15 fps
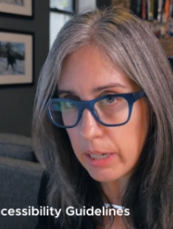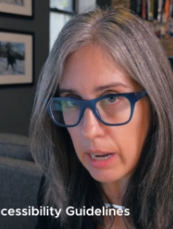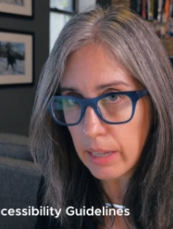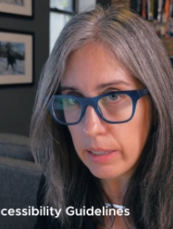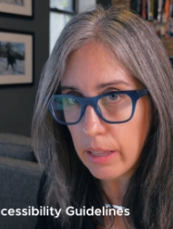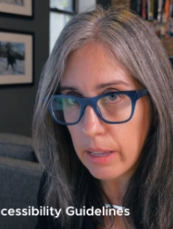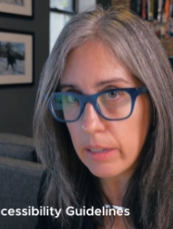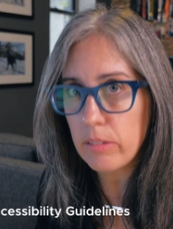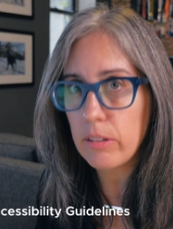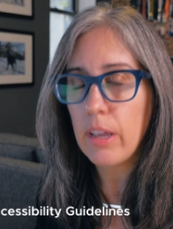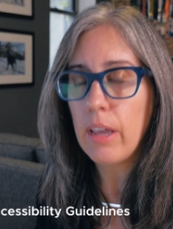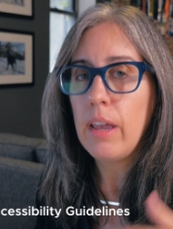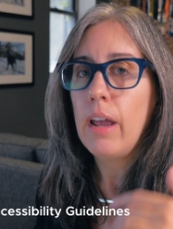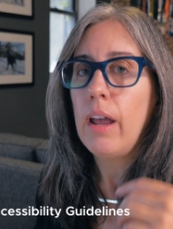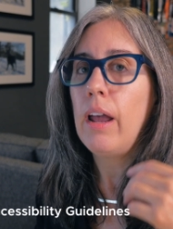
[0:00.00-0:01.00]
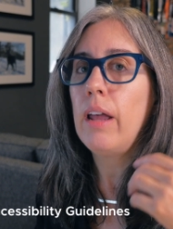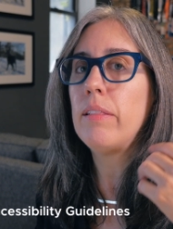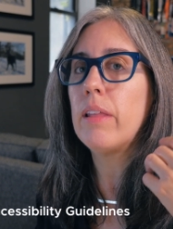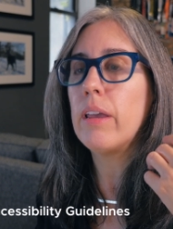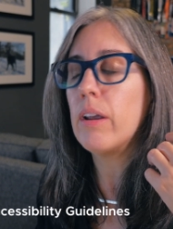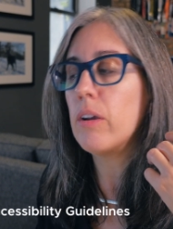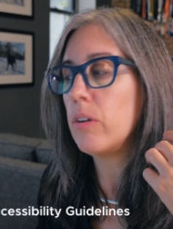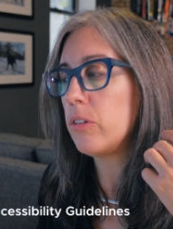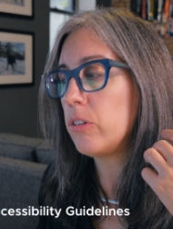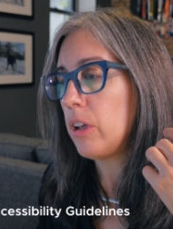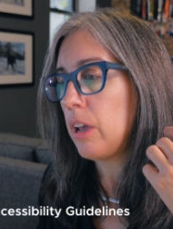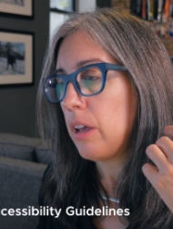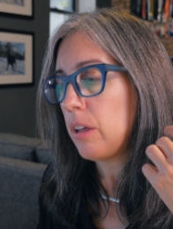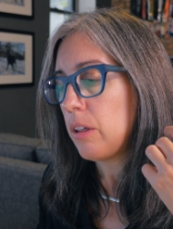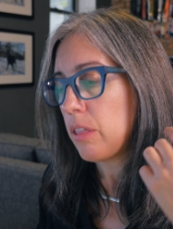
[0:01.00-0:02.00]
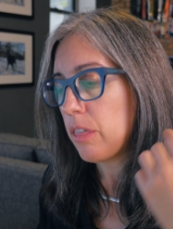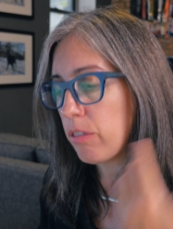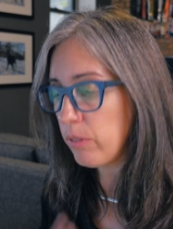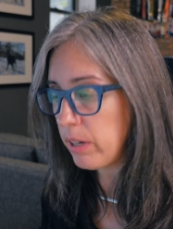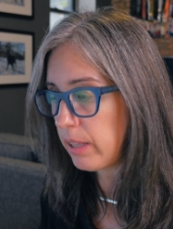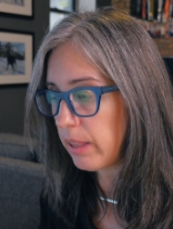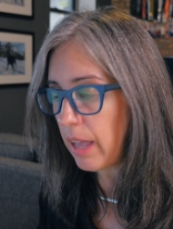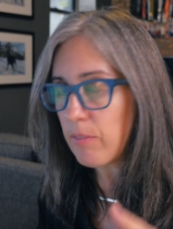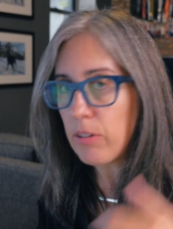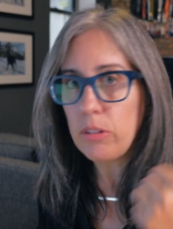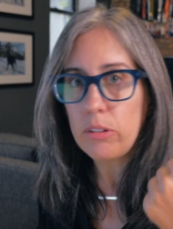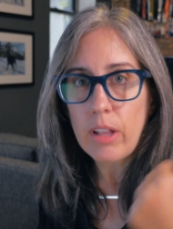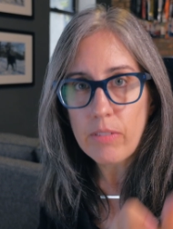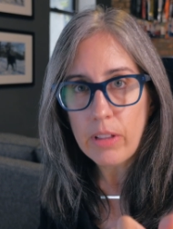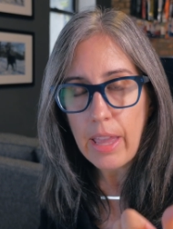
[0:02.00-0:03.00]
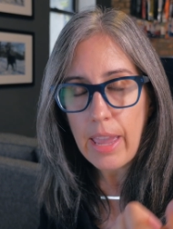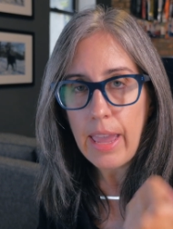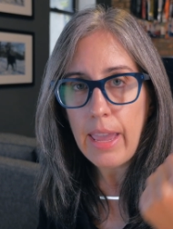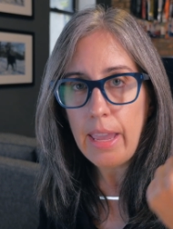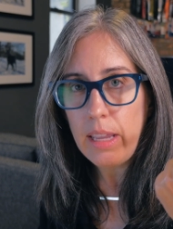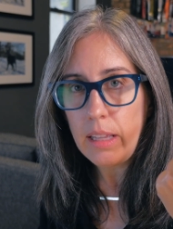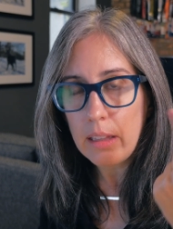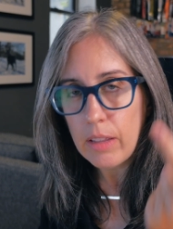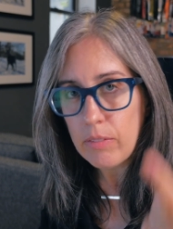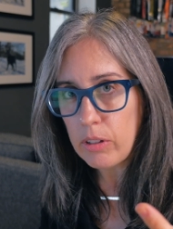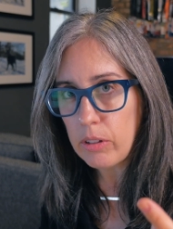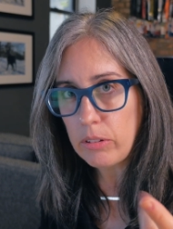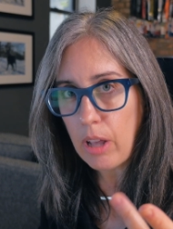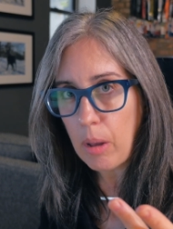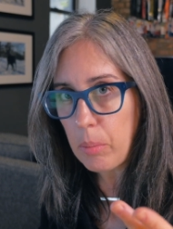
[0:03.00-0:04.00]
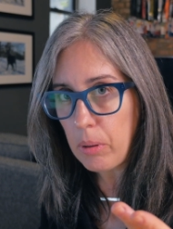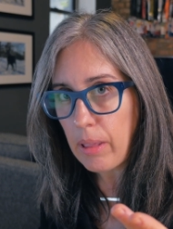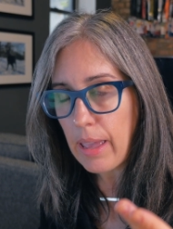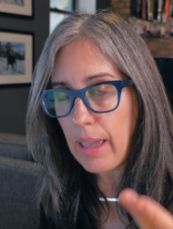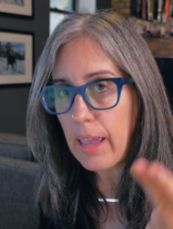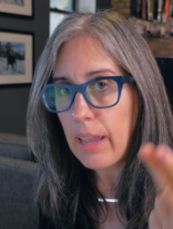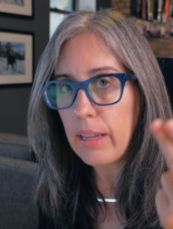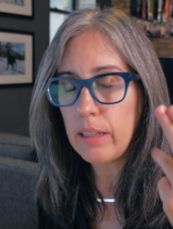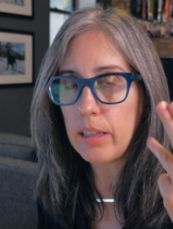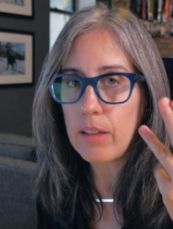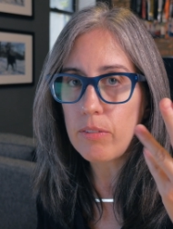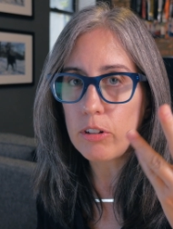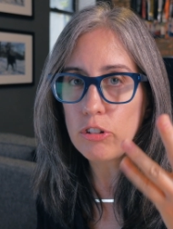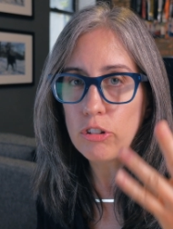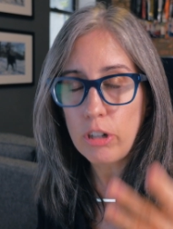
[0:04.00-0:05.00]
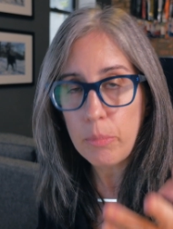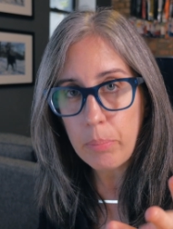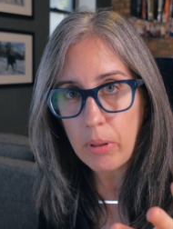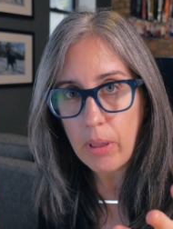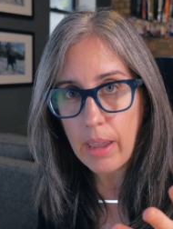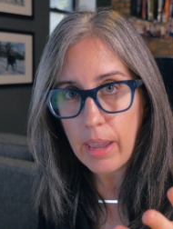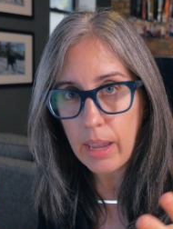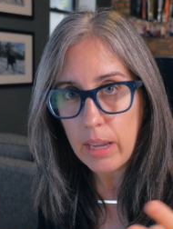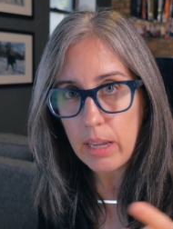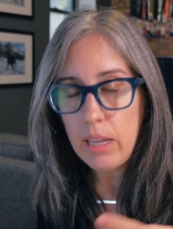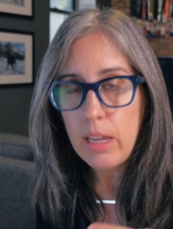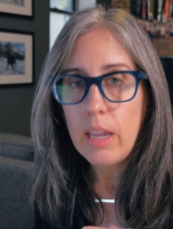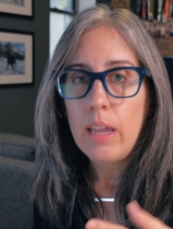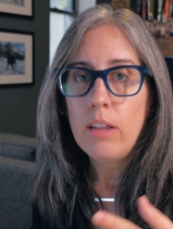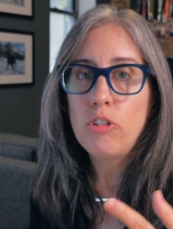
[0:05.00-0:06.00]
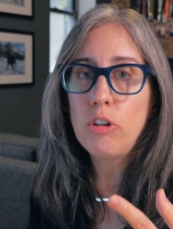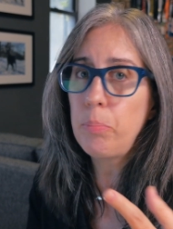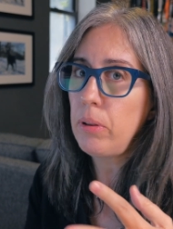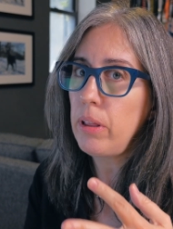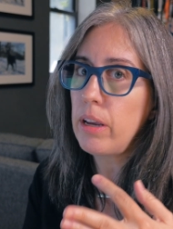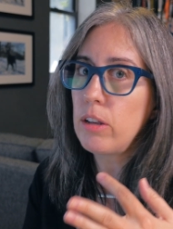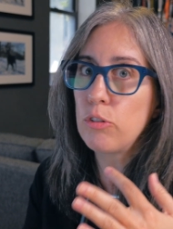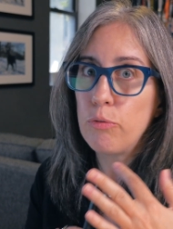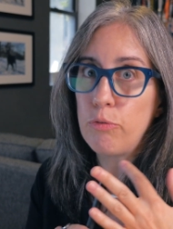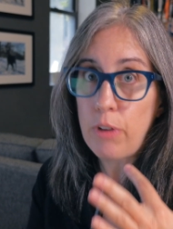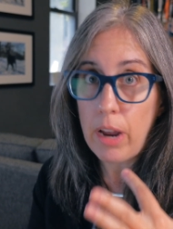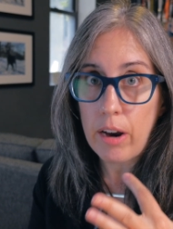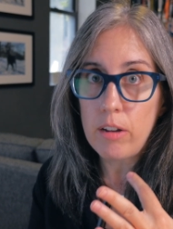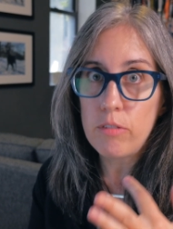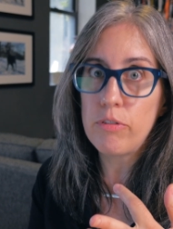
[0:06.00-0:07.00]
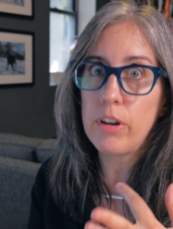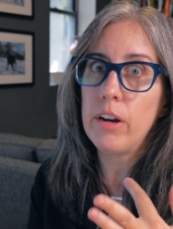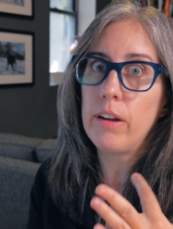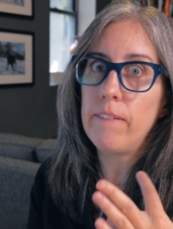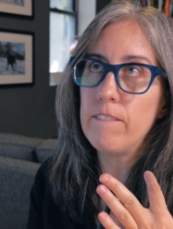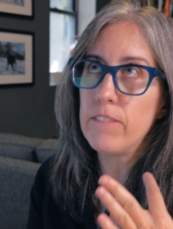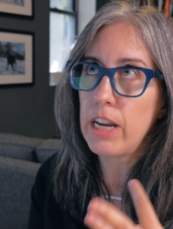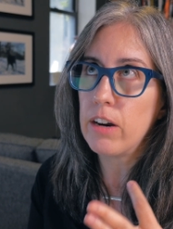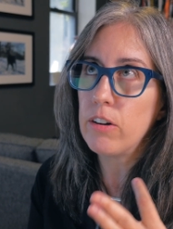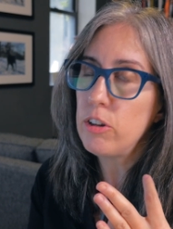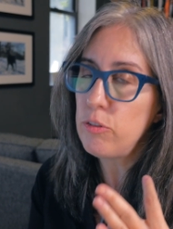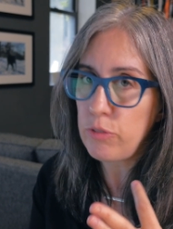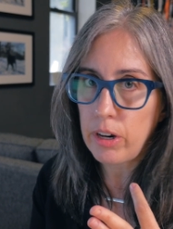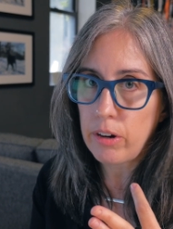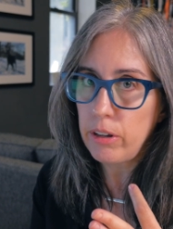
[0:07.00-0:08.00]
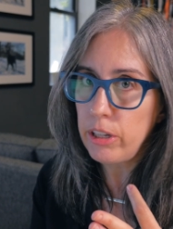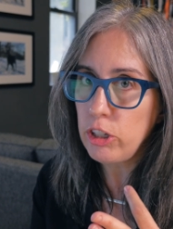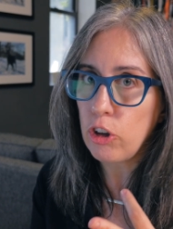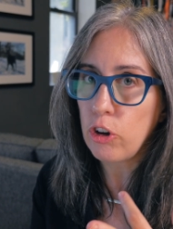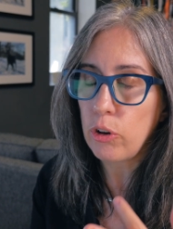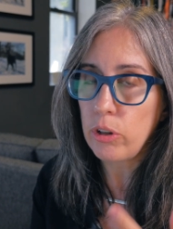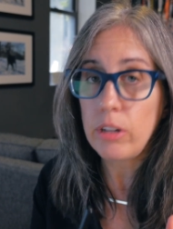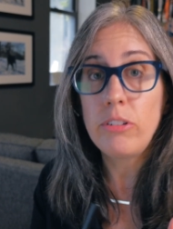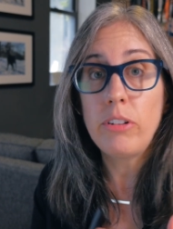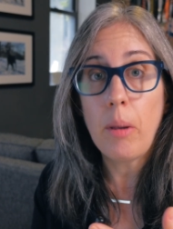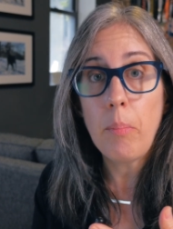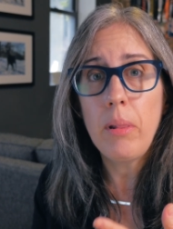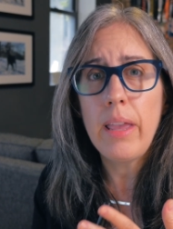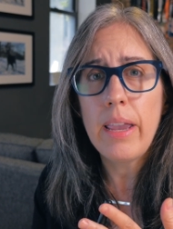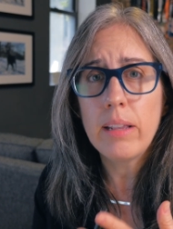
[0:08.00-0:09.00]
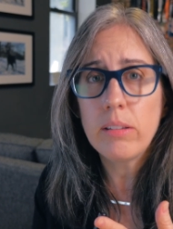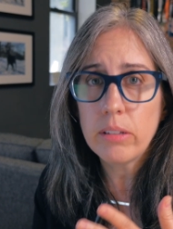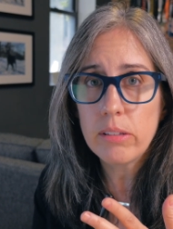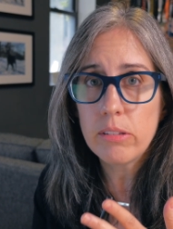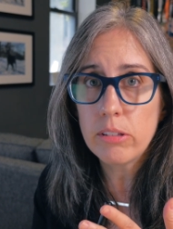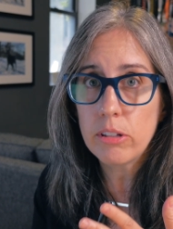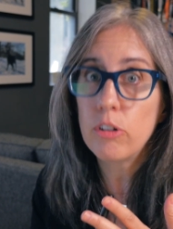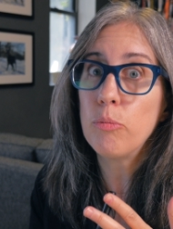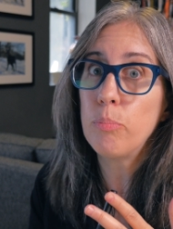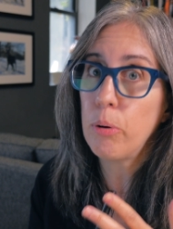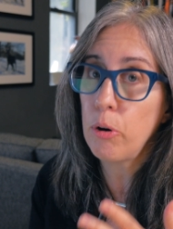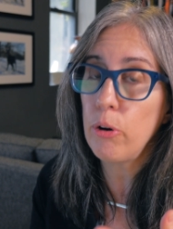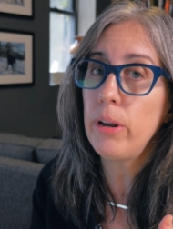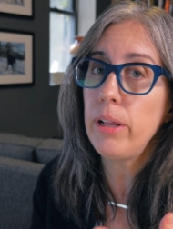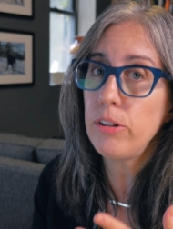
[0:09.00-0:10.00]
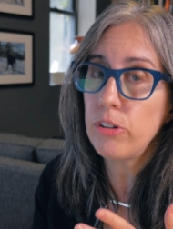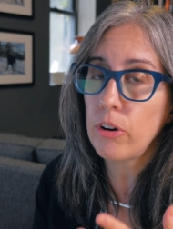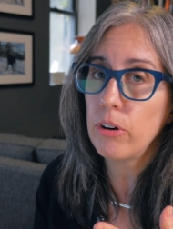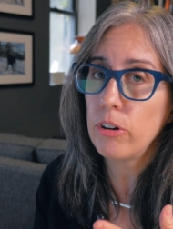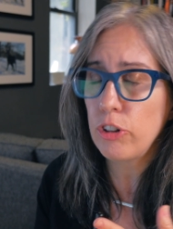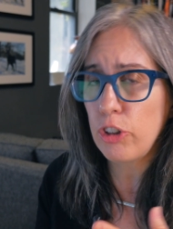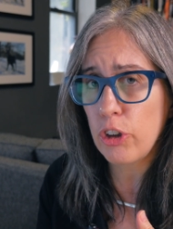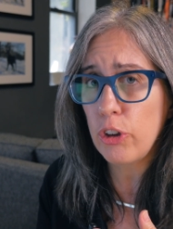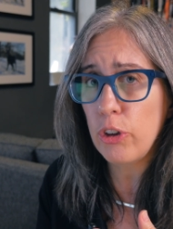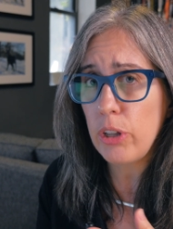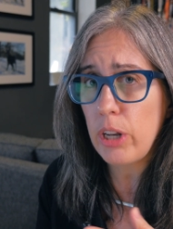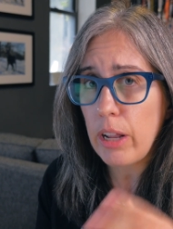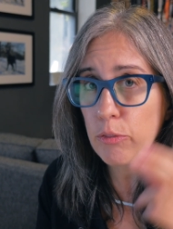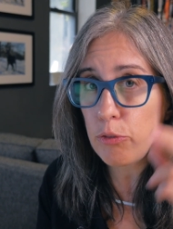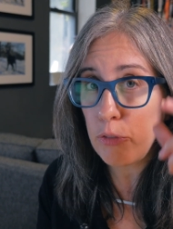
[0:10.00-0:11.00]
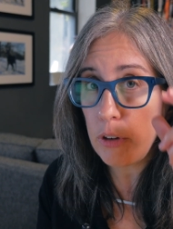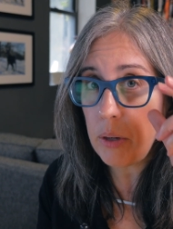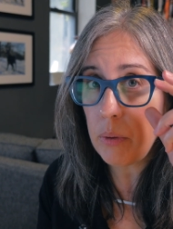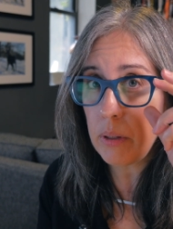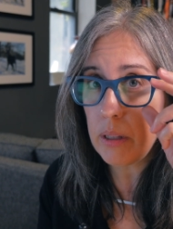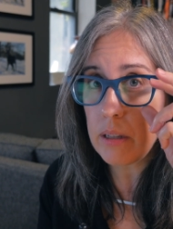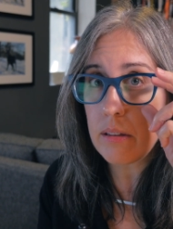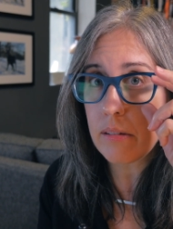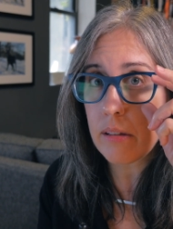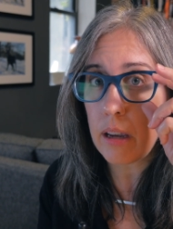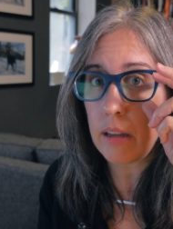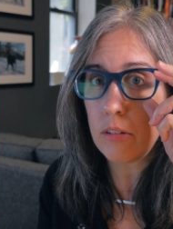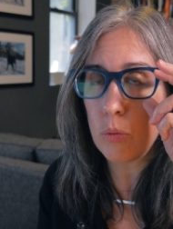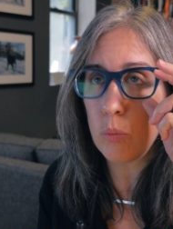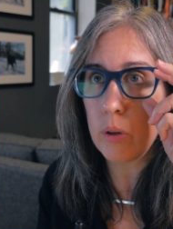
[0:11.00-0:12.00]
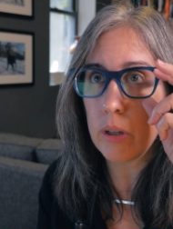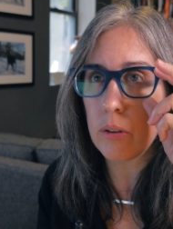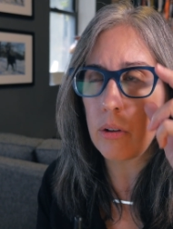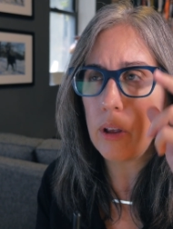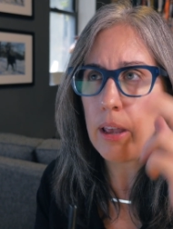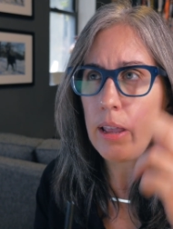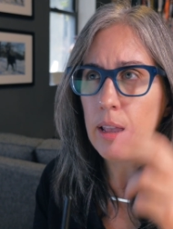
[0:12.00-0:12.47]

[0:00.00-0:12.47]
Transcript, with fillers: Guidelines and there's three levels level A, level double A, and level triple A. Triple A is very, very, very, very good. Double A is considered pretty darn good, and frequently sites will